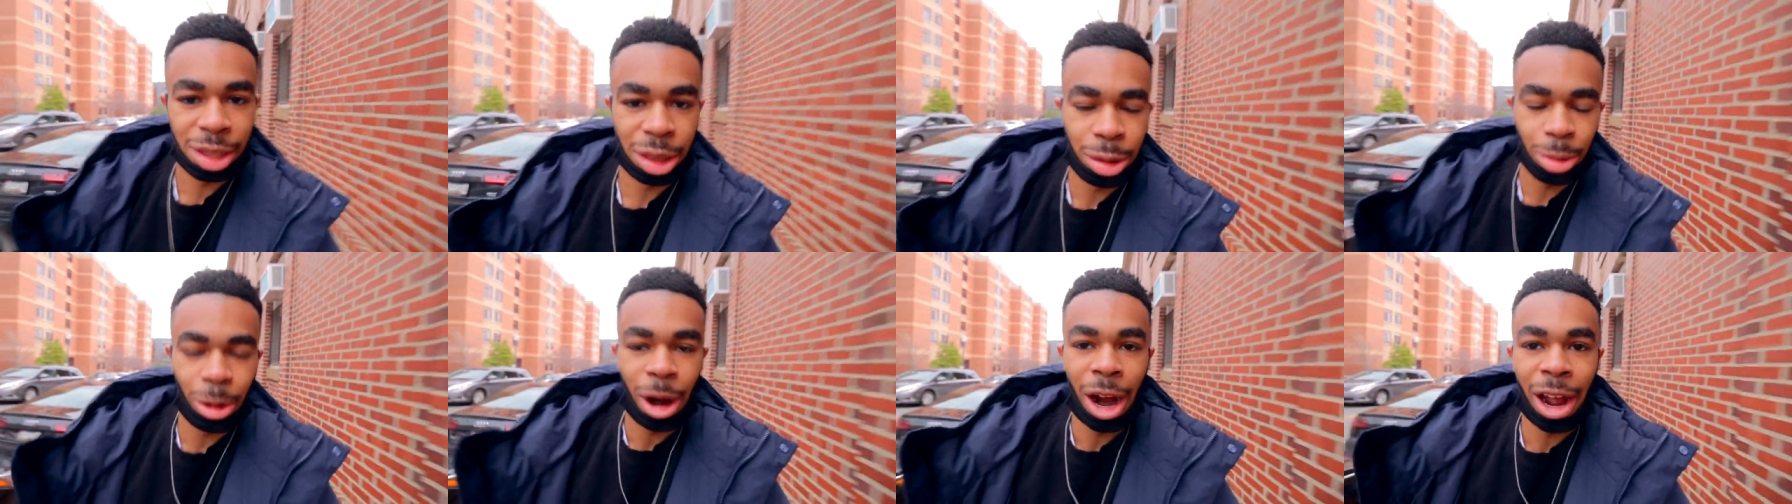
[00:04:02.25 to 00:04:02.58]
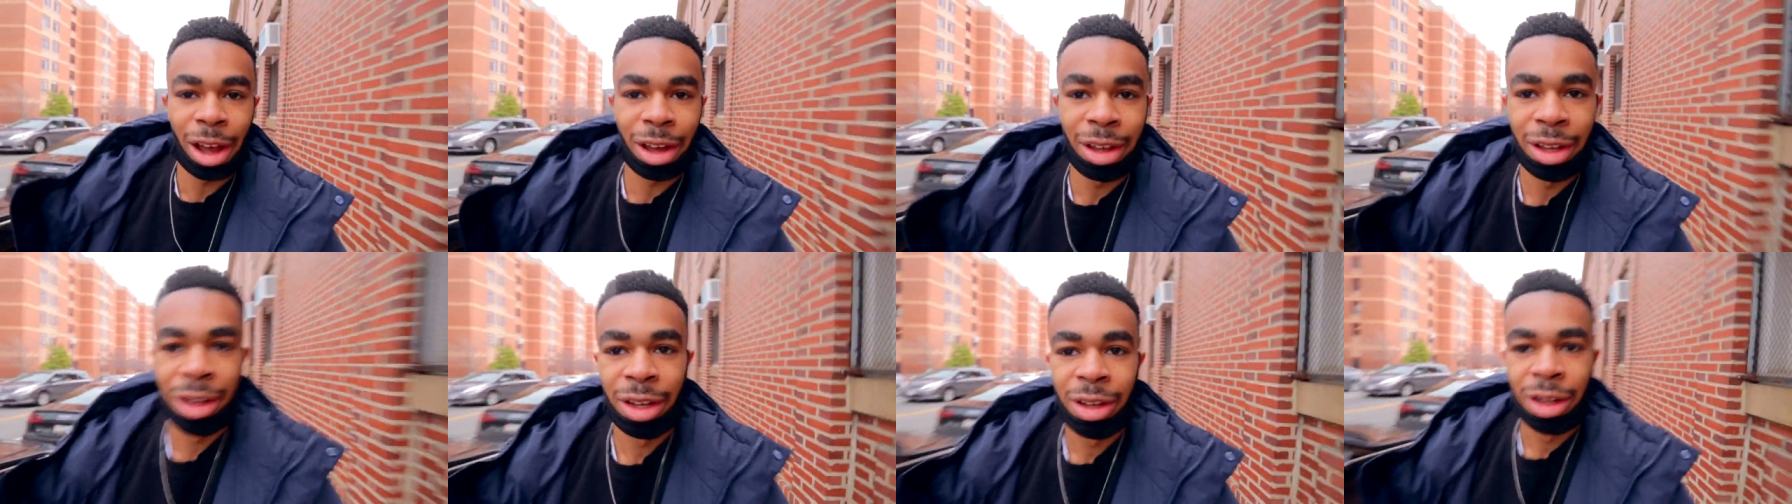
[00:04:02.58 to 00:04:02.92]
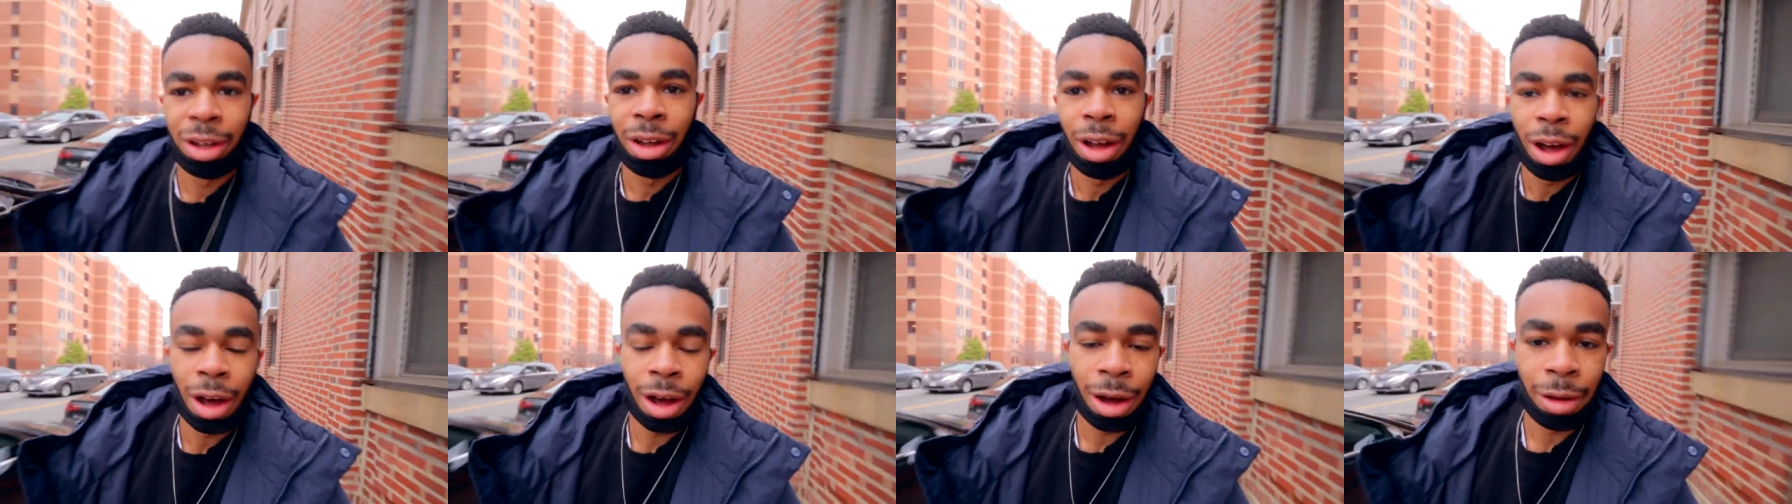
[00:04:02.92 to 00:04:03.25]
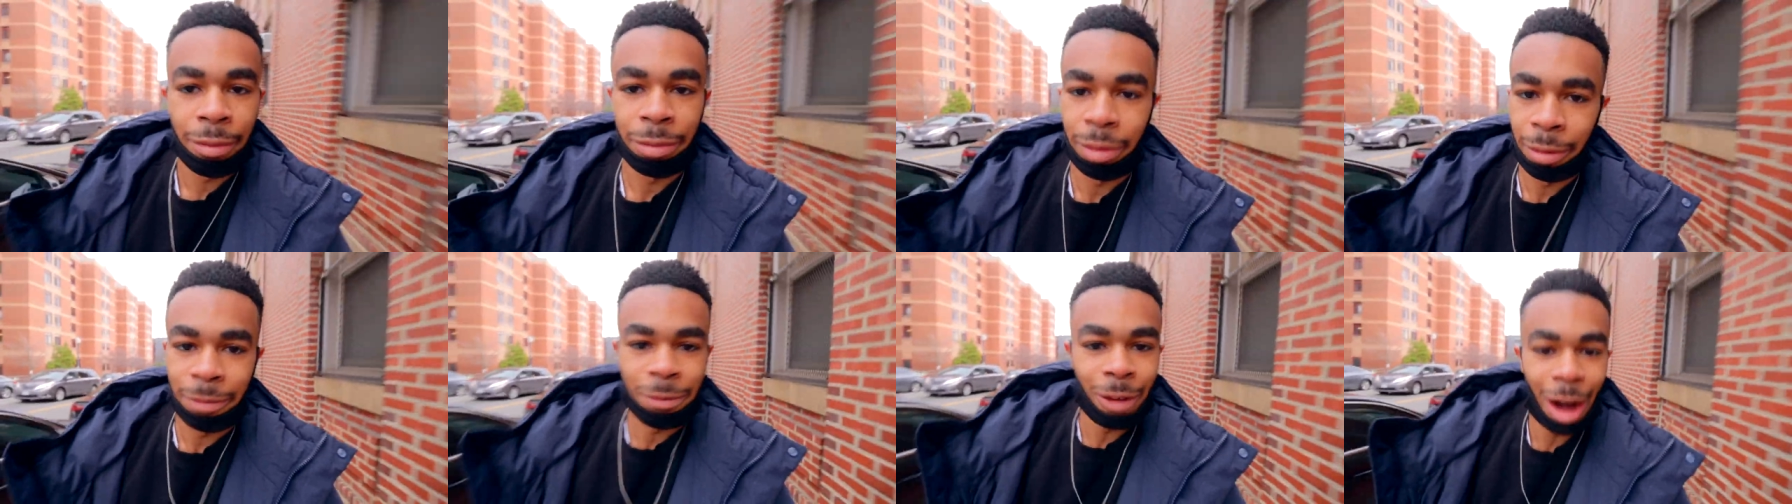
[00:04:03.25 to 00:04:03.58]
threat
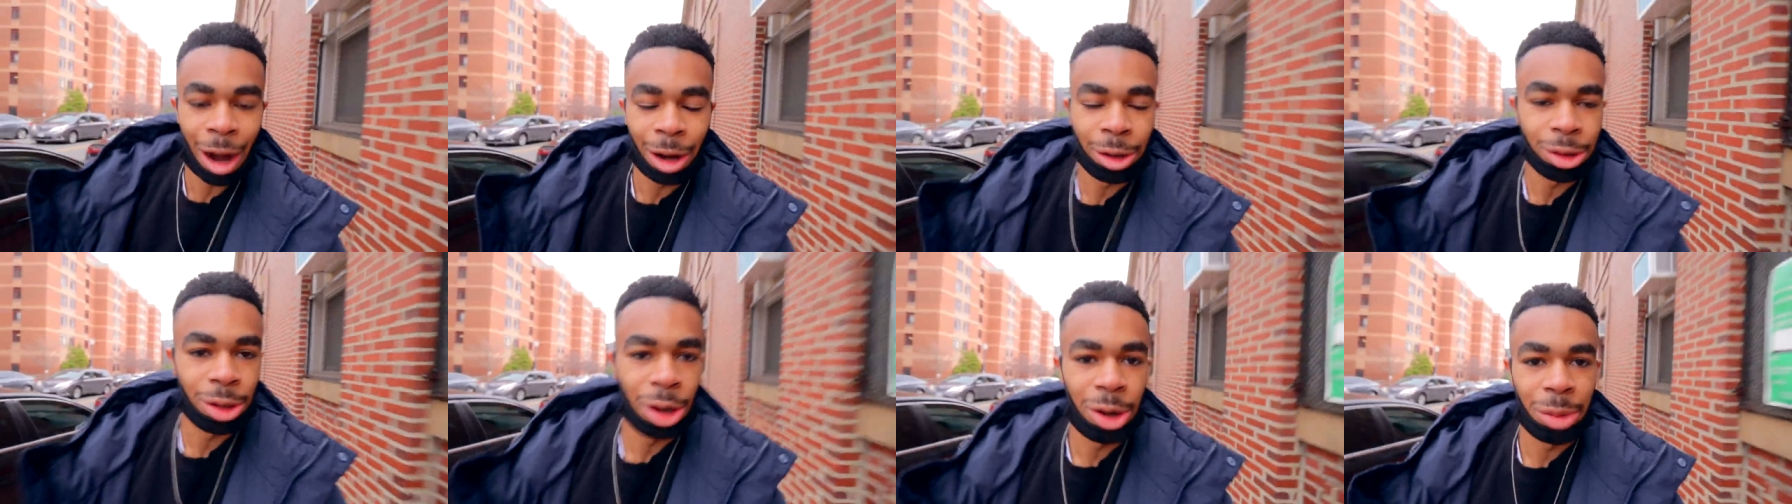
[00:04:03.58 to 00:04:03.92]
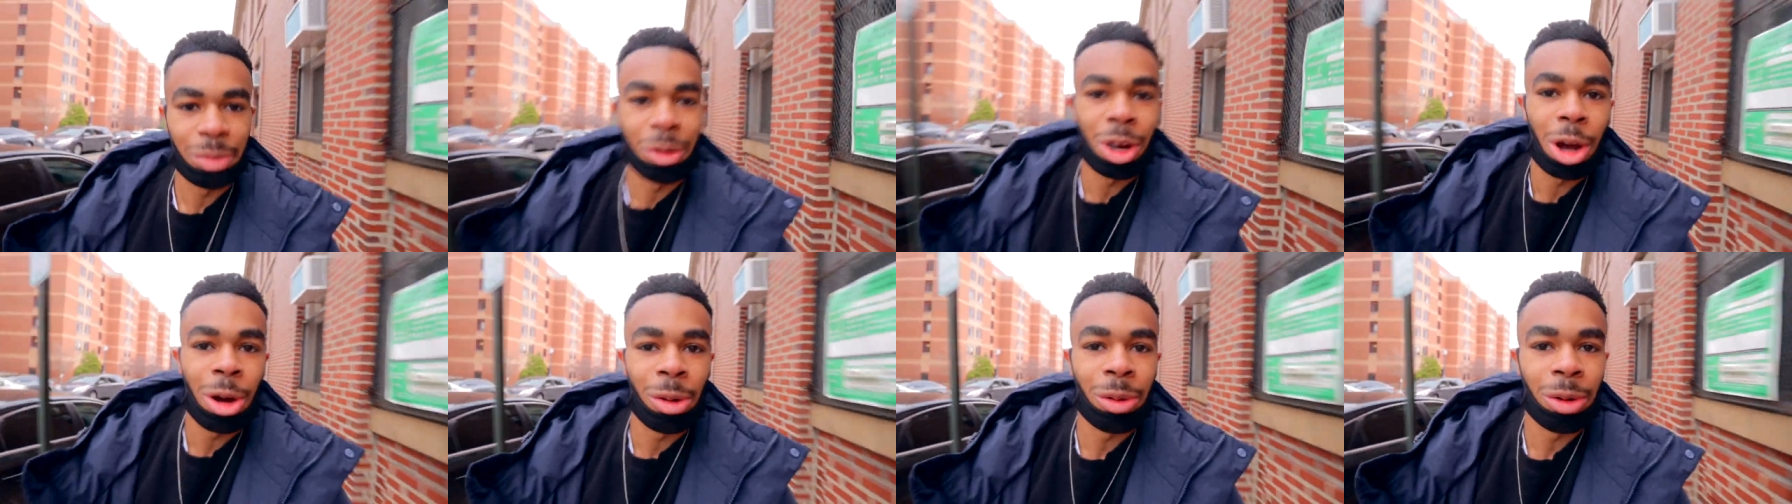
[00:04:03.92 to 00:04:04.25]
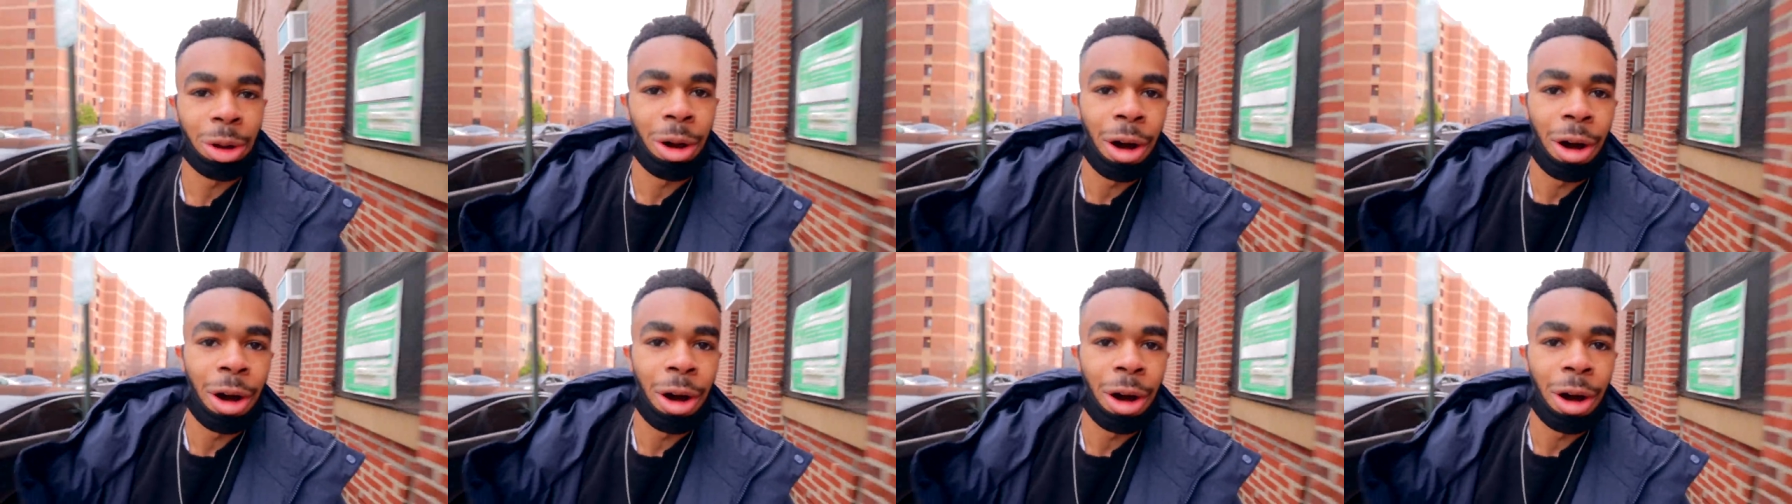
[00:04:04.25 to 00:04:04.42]
of the fire alarm going